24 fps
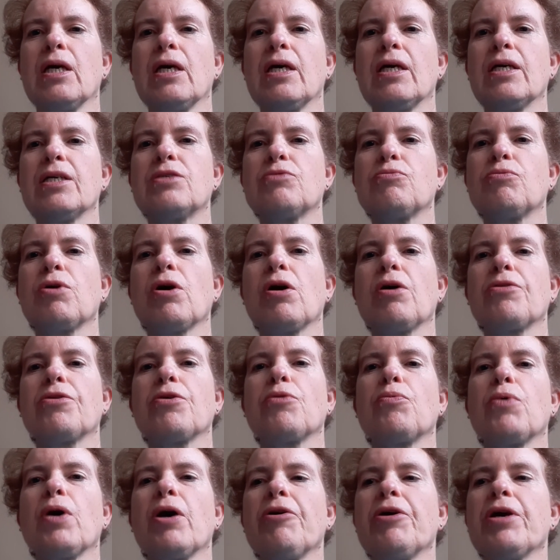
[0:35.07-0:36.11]
It's rather
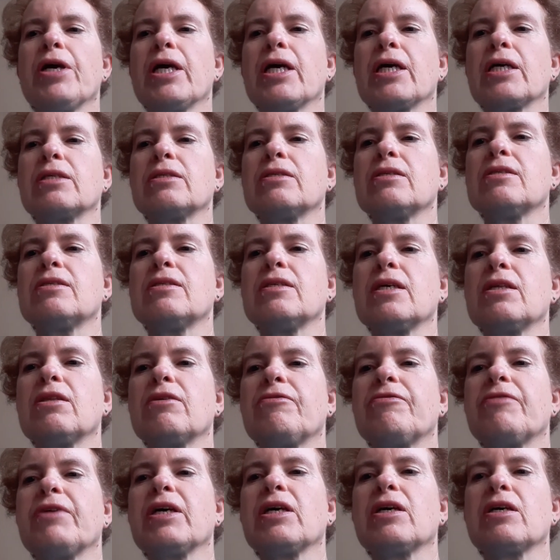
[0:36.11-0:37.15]
worrying to see the
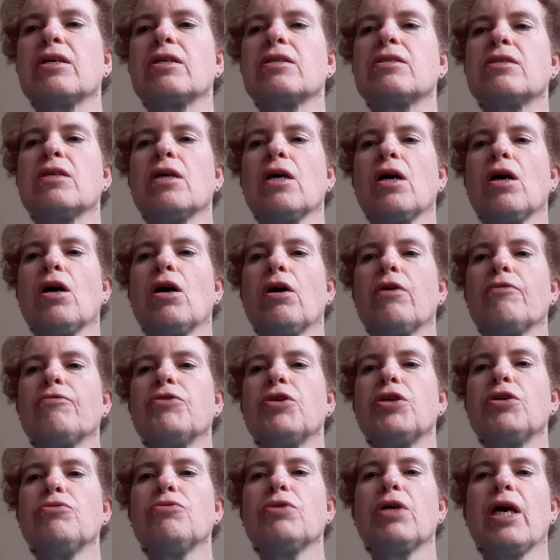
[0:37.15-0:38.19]
figures of
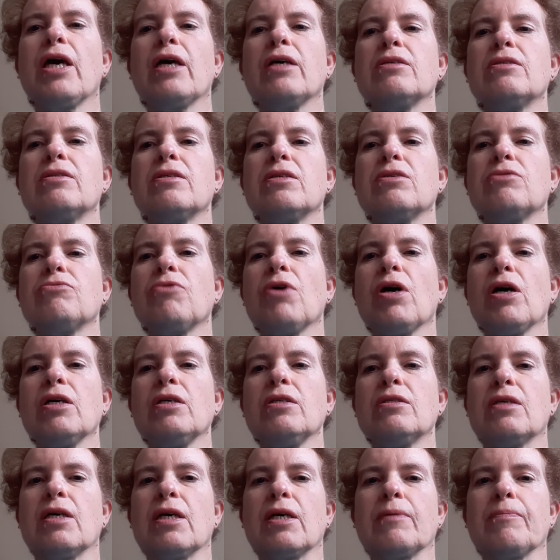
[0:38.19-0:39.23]
new cases
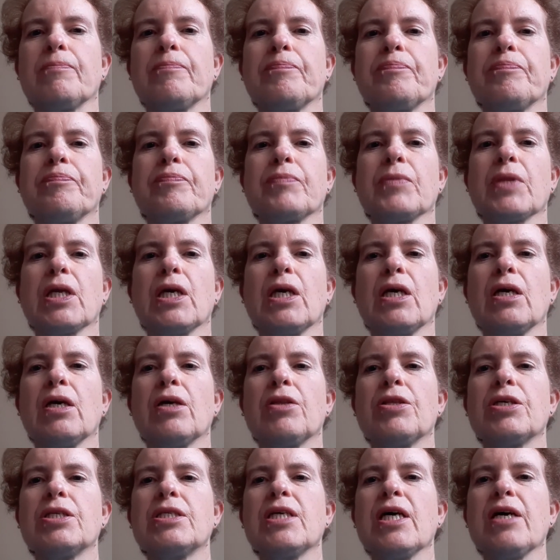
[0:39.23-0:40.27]
rising,
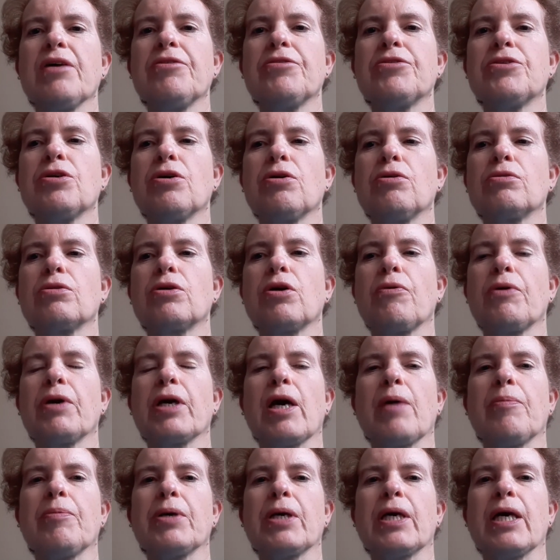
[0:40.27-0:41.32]
the death toll going
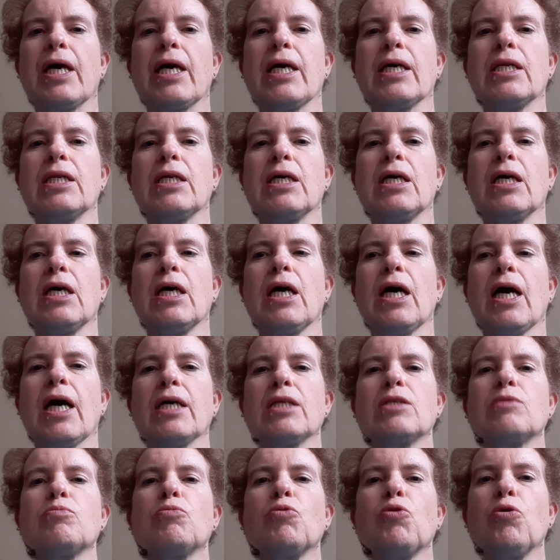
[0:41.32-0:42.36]
up again,
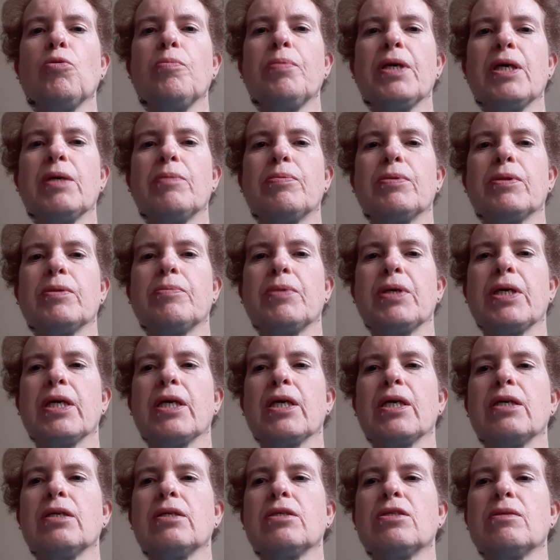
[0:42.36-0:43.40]
and more people
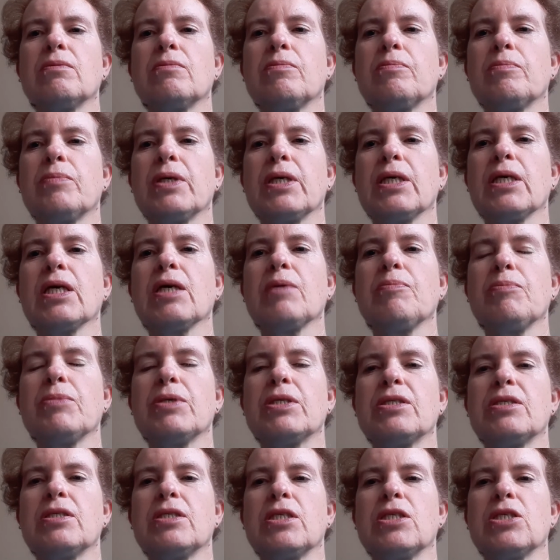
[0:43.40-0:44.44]
being
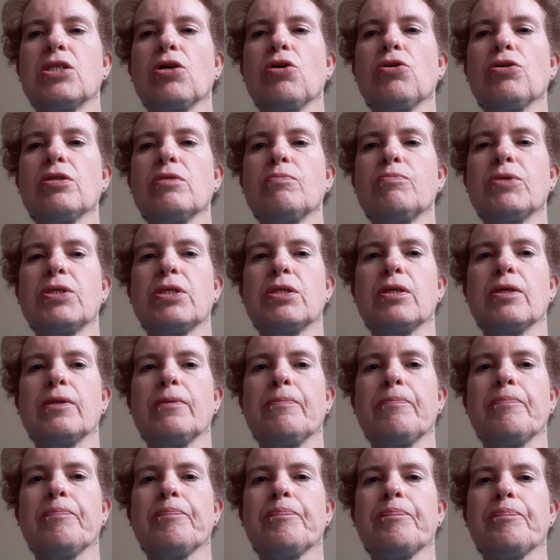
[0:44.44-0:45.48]
admitted into hospital.